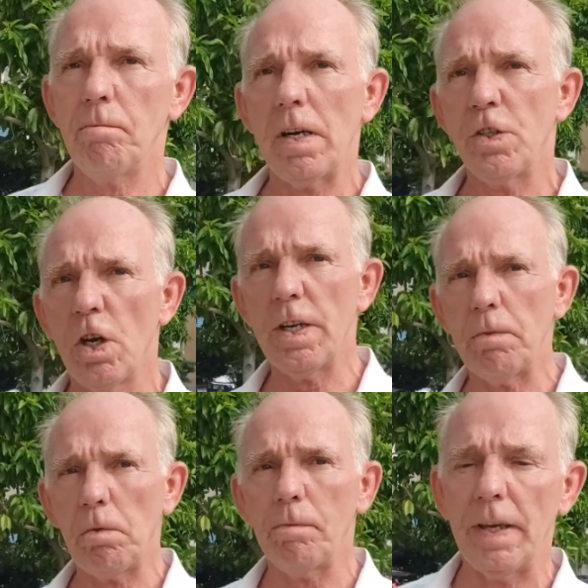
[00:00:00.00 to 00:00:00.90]
My journey
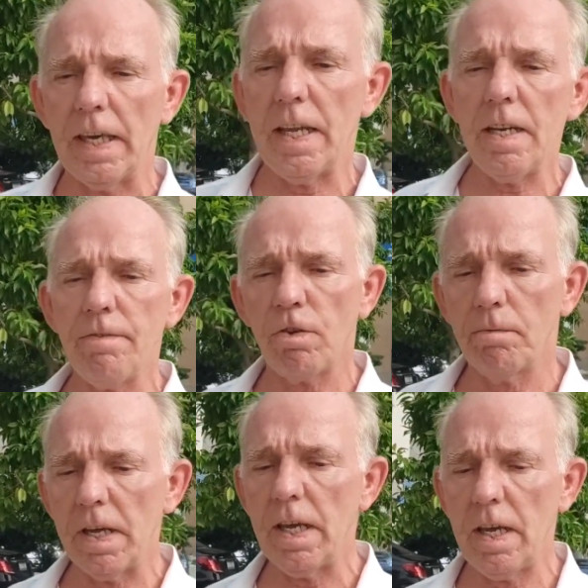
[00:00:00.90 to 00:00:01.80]
will begin
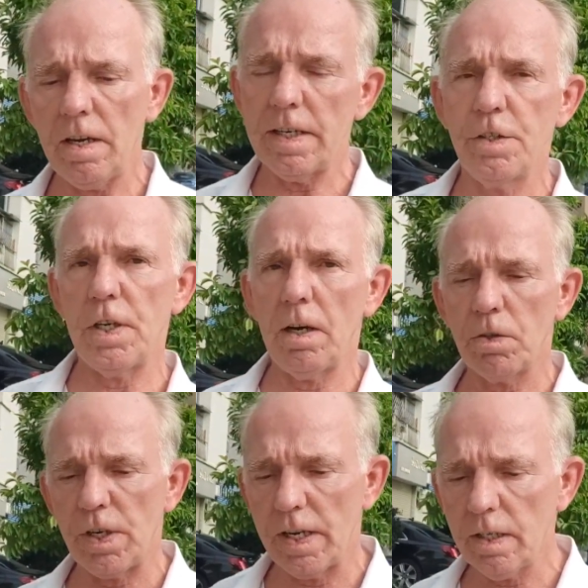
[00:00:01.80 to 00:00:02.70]
from here in
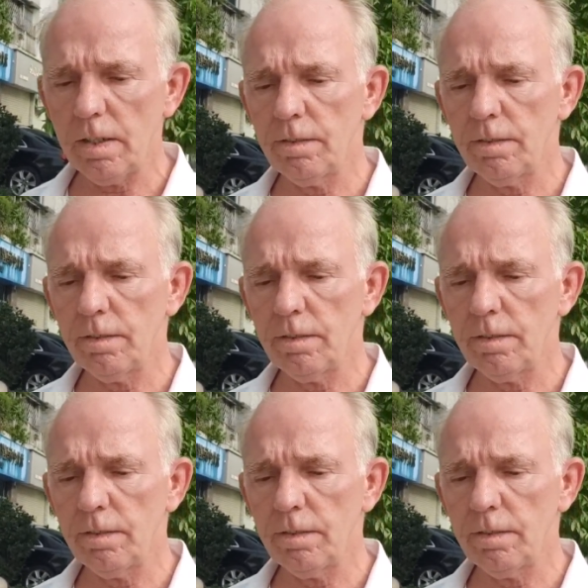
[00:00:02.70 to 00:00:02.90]
Jiaoqing.